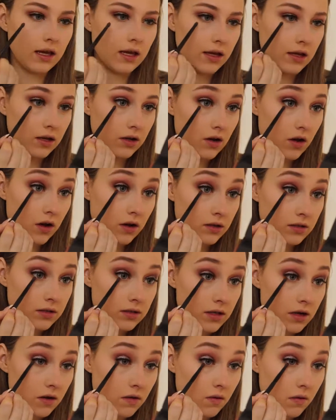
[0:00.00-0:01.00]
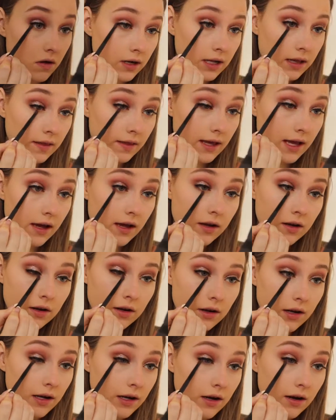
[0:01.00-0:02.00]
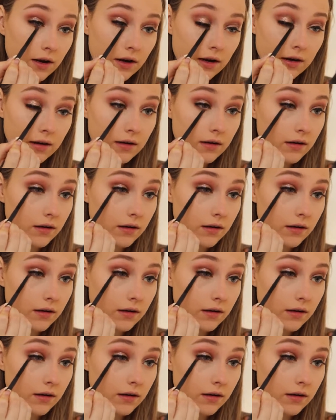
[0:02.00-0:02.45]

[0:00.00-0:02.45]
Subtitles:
and also running that under here.